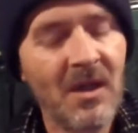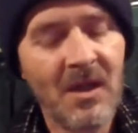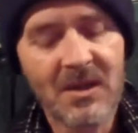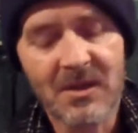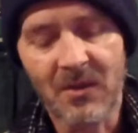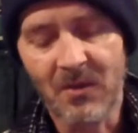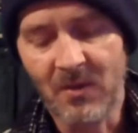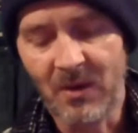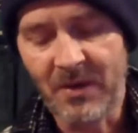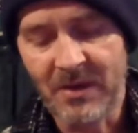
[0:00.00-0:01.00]
So
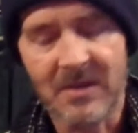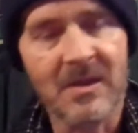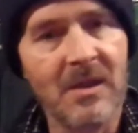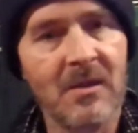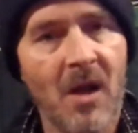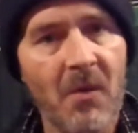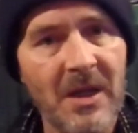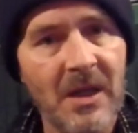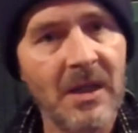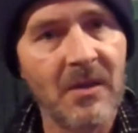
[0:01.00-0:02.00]
all of those that
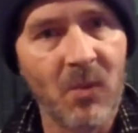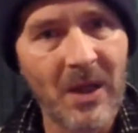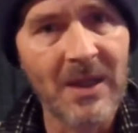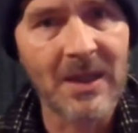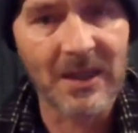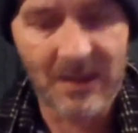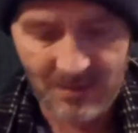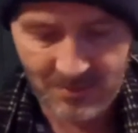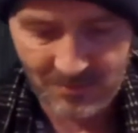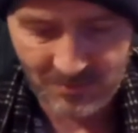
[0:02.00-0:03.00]
knowingly and willingly,
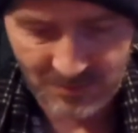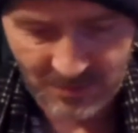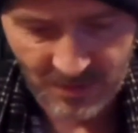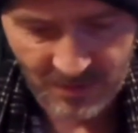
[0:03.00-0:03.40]
I